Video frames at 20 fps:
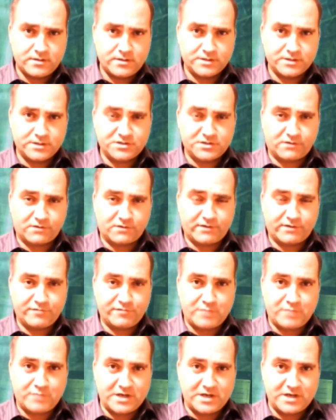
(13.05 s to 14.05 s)

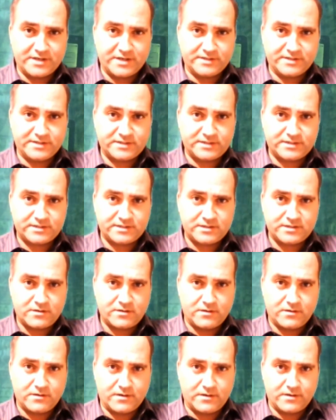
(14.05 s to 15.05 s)
conservative pundits
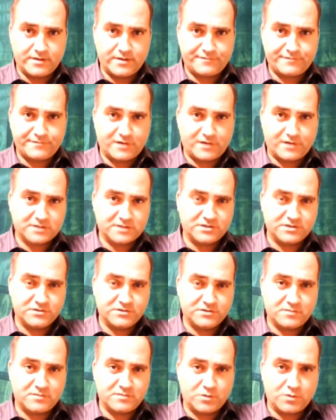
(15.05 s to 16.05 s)
on Fox
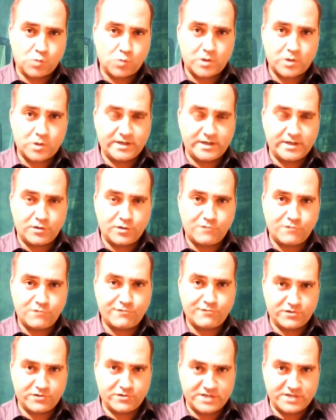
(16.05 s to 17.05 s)
News, have been working
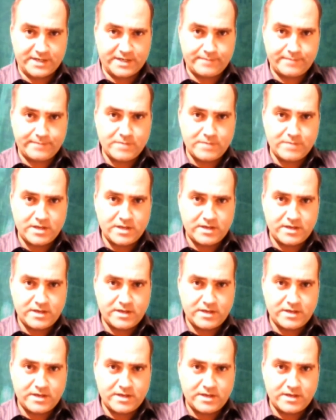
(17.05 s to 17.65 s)
overtime